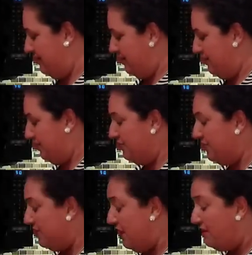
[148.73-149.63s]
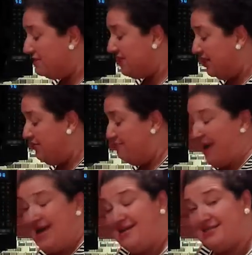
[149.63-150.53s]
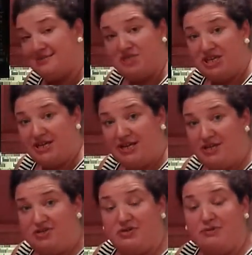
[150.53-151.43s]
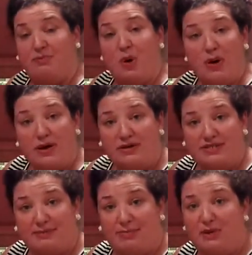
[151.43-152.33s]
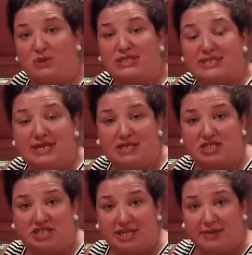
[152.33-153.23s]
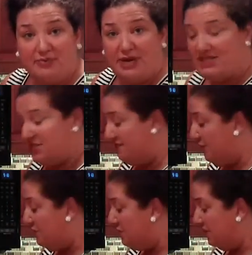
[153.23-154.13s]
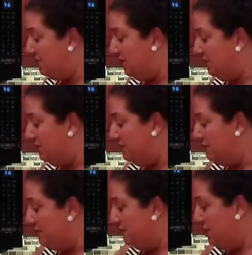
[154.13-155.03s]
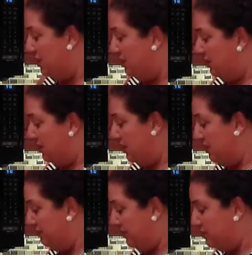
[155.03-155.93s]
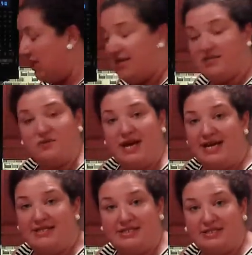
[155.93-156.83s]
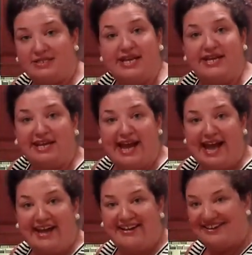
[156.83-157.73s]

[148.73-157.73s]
You could also bake some chicken. You could boil some boneless, skinless chicken breast if you wanted to. There's lots of ways to skin a cat.